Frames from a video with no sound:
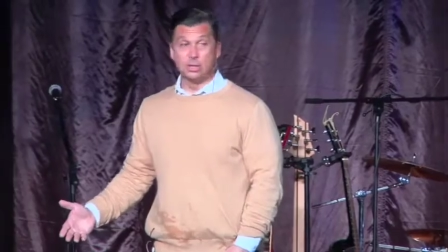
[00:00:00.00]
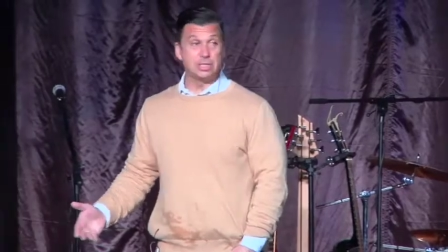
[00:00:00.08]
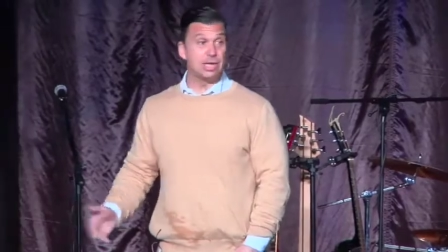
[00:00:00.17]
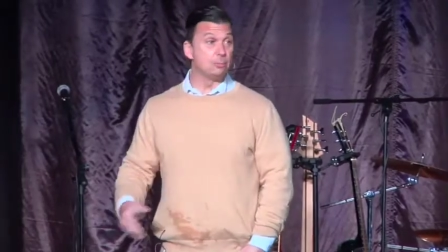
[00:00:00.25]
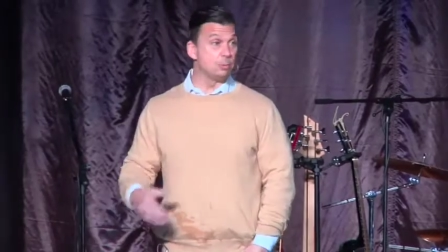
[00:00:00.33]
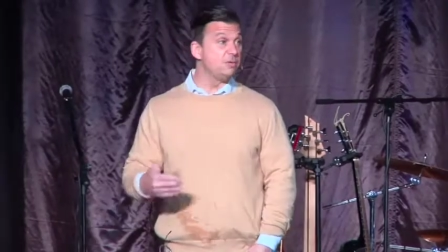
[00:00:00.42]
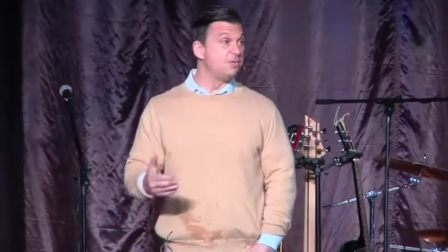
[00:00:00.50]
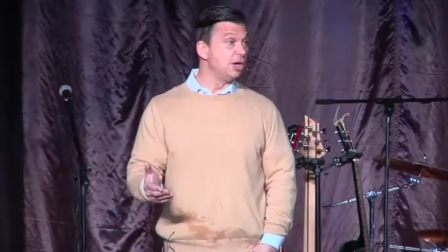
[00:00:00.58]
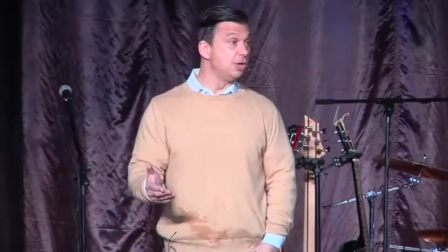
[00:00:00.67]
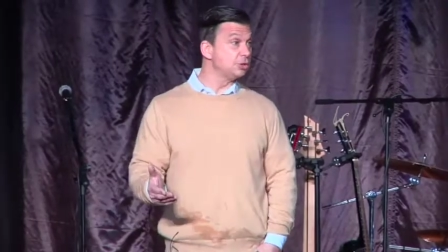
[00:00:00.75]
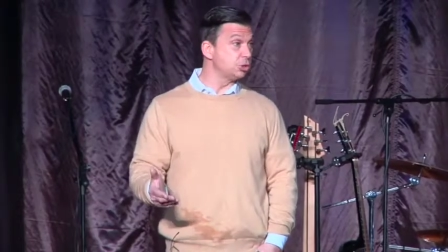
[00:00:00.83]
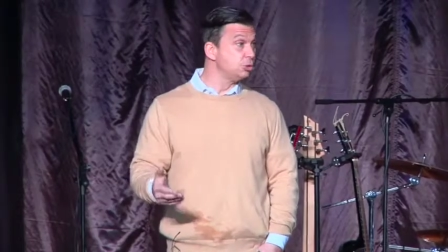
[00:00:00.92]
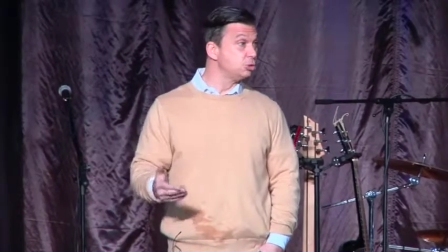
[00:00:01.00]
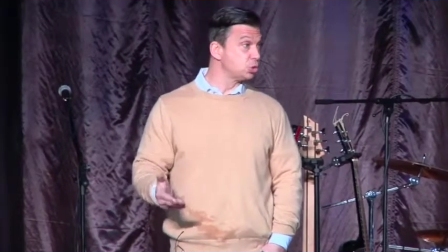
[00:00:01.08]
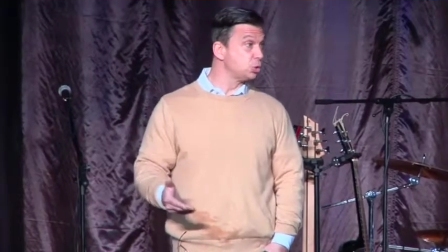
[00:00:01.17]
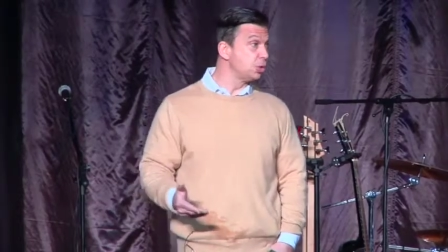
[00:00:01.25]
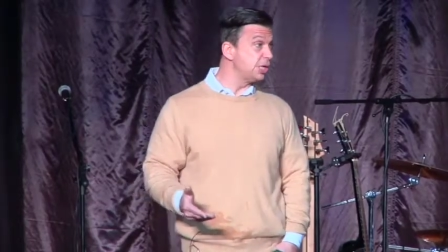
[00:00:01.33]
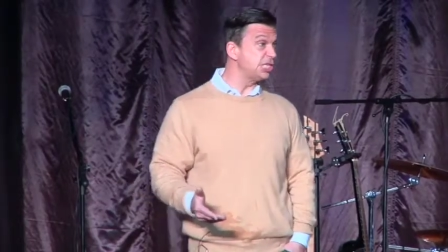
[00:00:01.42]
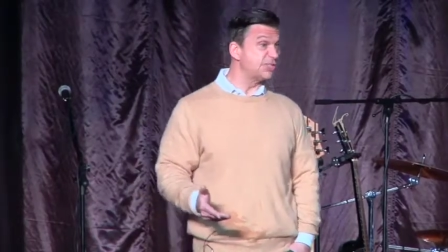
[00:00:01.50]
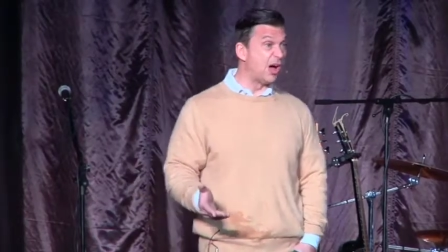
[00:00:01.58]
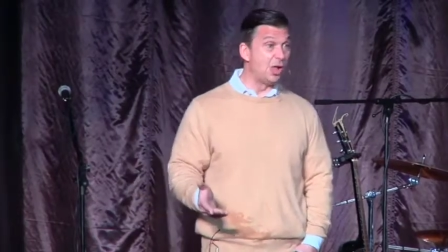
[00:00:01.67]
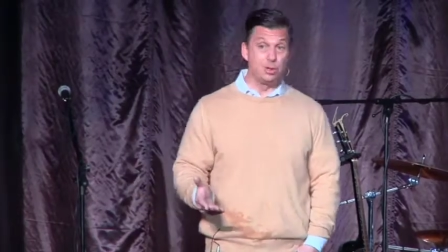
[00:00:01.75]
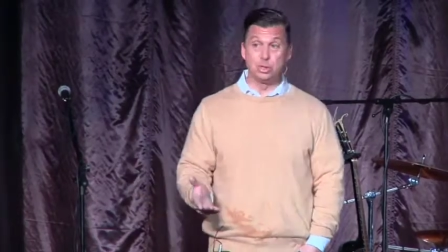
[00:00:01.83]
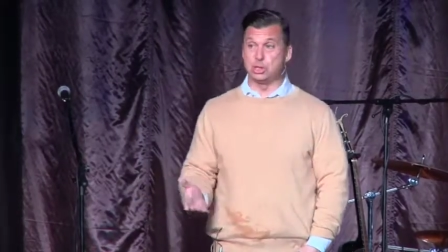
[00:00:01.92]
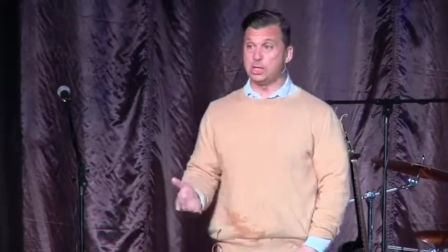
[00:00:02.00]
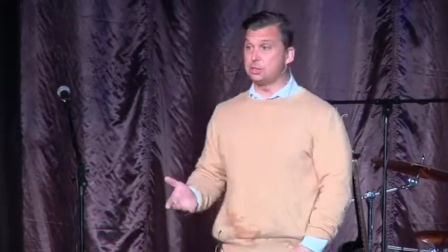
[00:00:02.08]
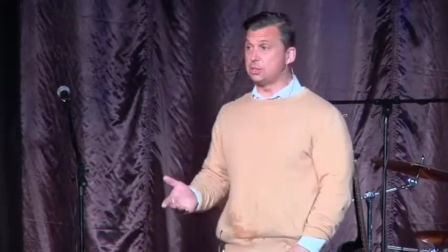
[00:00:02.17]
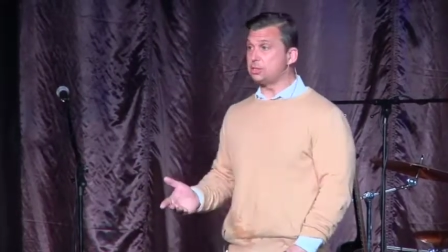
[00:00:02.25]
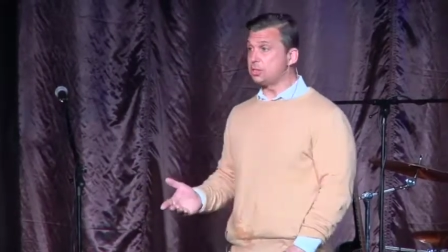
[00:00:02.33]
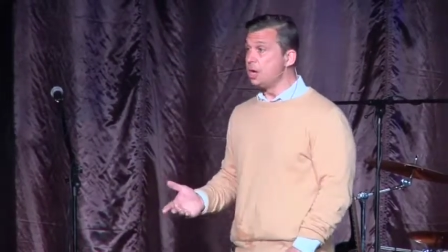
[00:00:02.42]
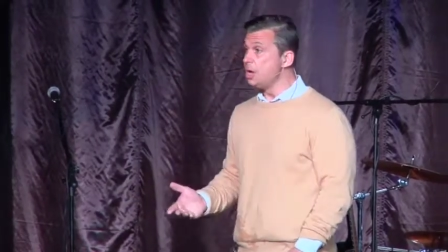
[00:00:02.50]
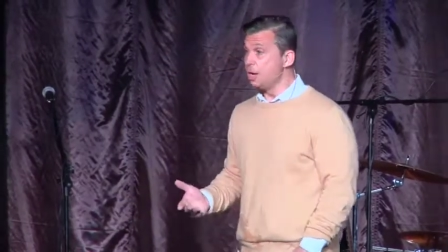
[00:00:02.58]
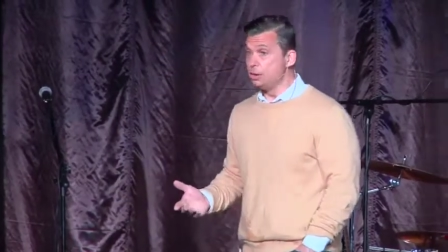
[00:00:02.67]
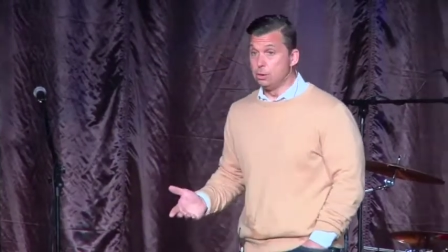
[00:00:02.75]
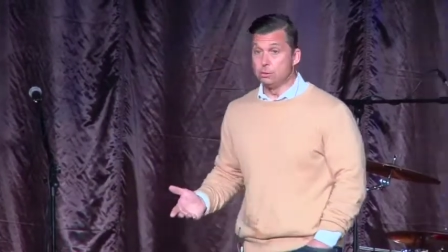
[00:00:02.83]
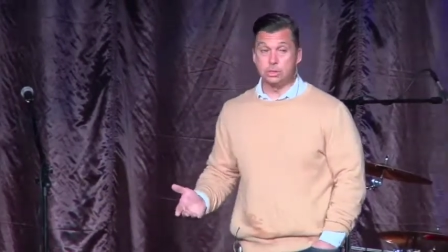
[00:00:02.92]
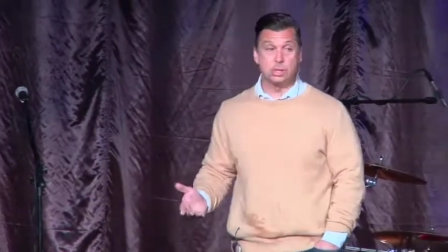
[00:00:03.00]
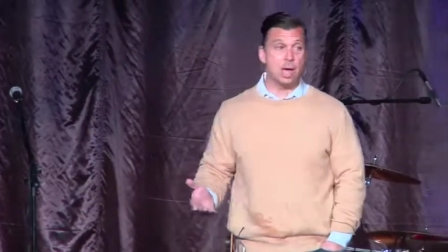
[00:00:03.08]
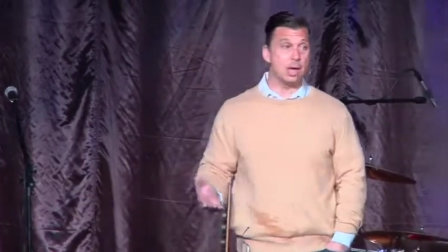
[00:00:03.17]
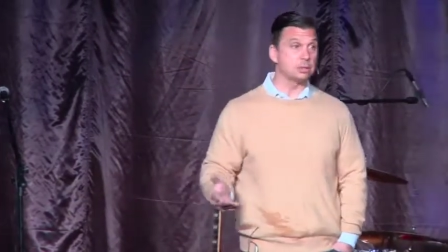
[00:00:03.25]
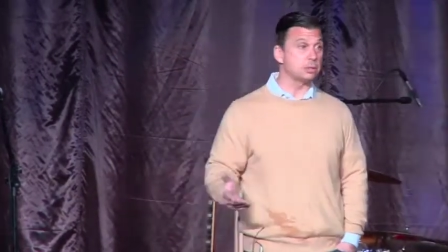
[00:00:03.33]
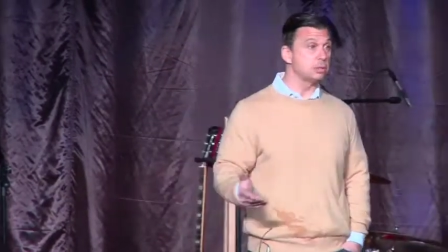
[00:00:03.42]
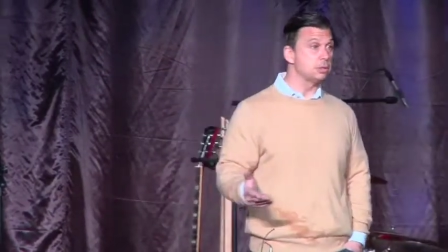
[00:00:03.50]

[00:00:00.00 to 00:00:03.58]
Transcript: it reveals who truly is following Jesus and who's not.